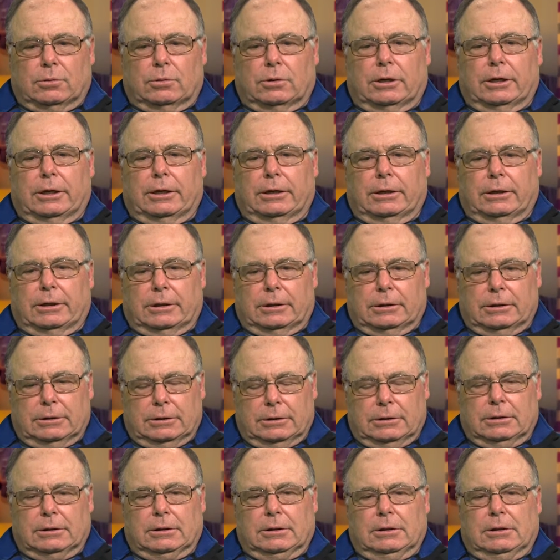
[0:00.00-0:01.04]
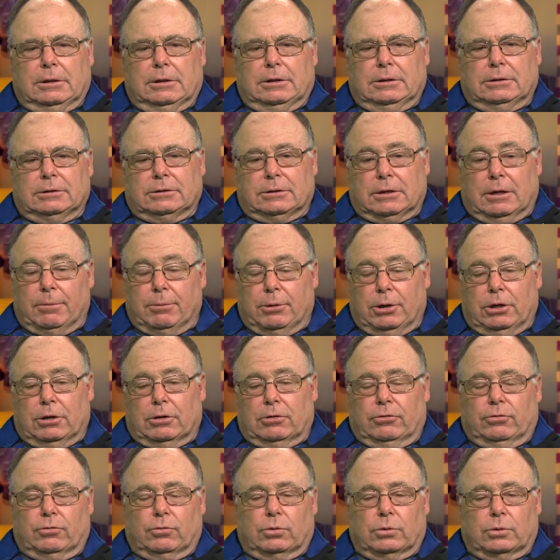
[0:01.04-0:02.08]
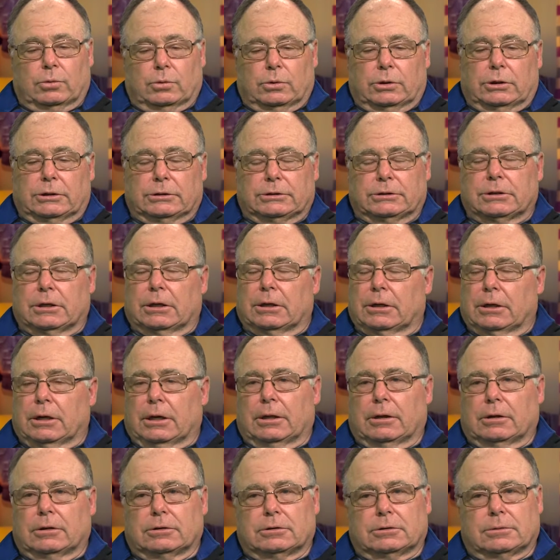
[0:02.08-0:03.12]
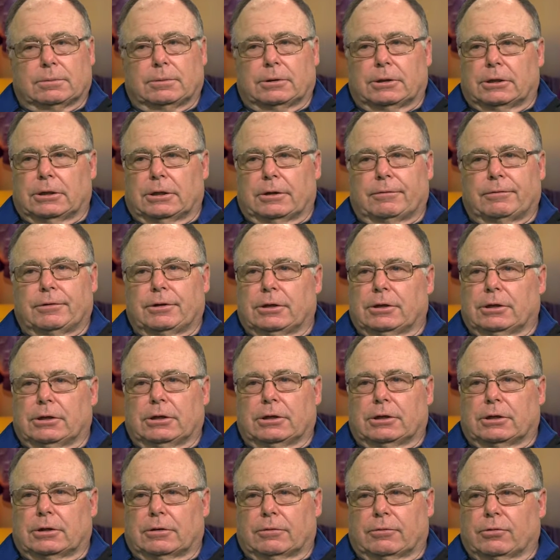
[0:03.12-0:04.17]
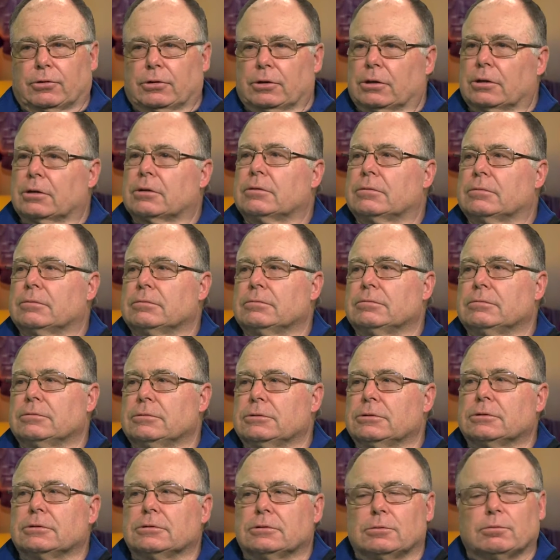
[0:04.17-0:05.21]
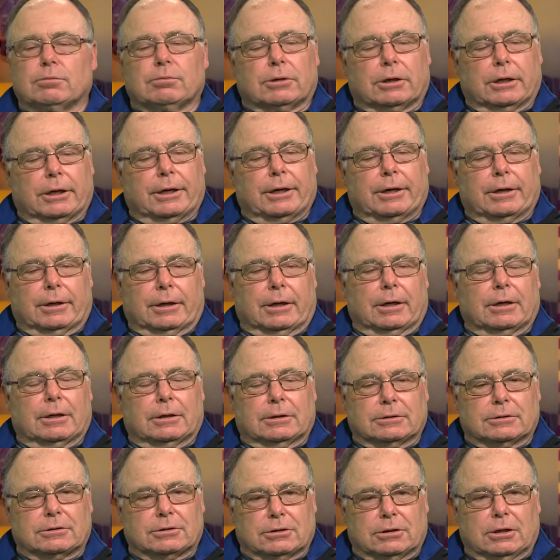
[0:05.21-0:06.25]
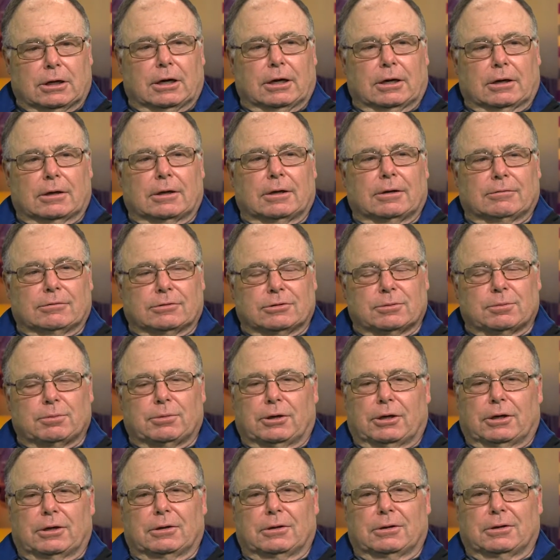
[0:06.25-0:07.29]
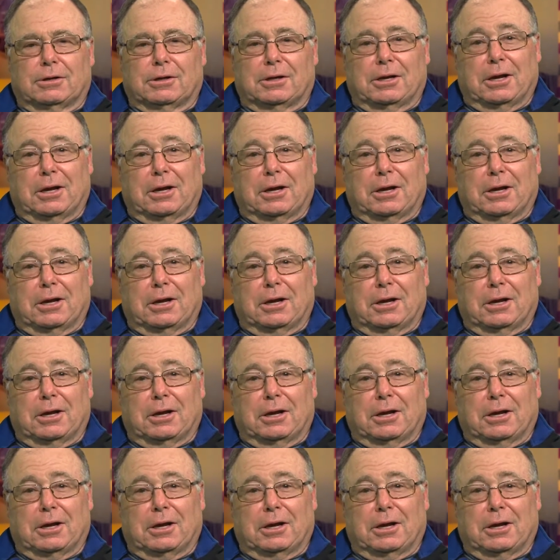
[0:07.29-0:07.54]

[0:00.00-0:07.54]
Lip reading: quite a. Some years were worse than others, but every year we'd plan on getting stung. That was part of the